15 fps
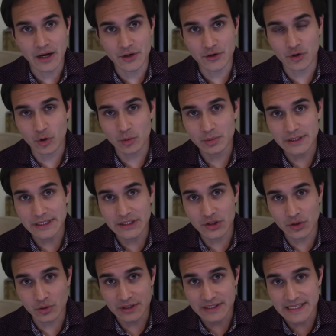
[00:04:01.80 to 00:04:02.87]
normally
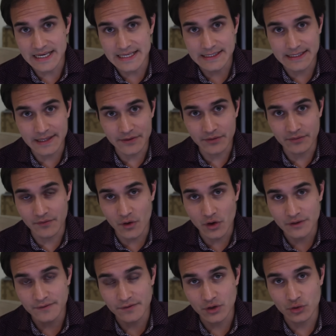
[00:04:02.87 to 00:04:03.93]
Jung says that the
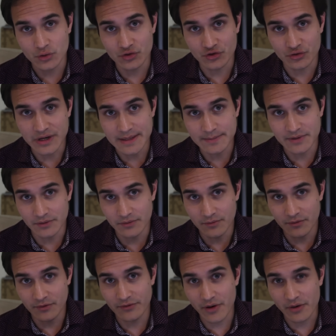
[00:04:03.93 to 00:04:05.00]
first few dreams are
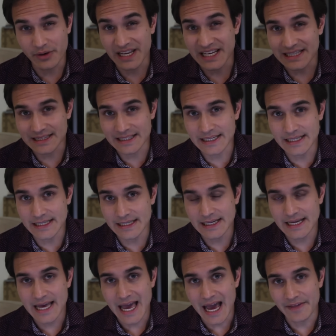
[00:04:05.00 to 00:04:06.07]
very
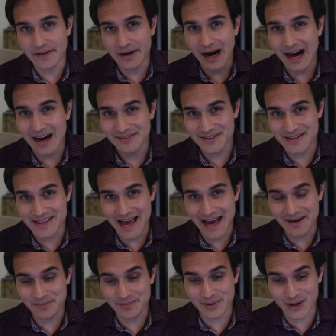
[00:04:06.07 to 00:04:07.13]
clear, and then after
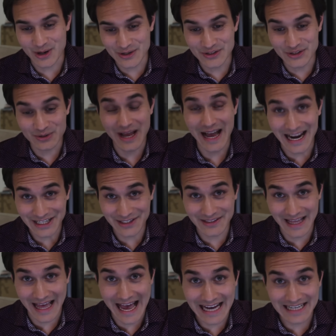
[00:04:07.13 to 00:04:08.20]
that, because you're
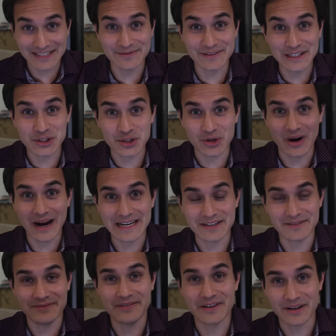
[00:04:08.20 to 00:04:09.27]
actively trying
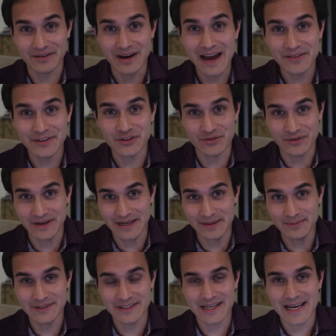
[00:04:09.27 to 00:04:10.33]
to figure out the
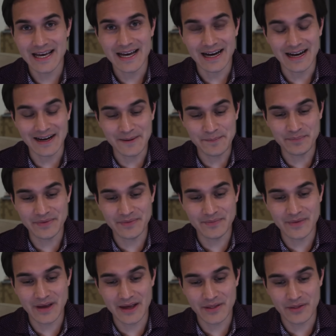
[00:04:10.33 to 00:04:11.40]
dreams
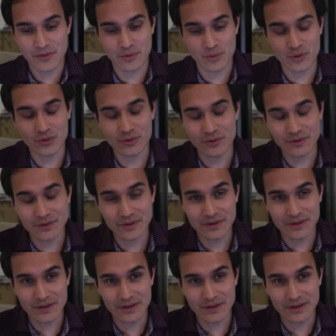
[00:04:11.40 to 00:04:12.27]
through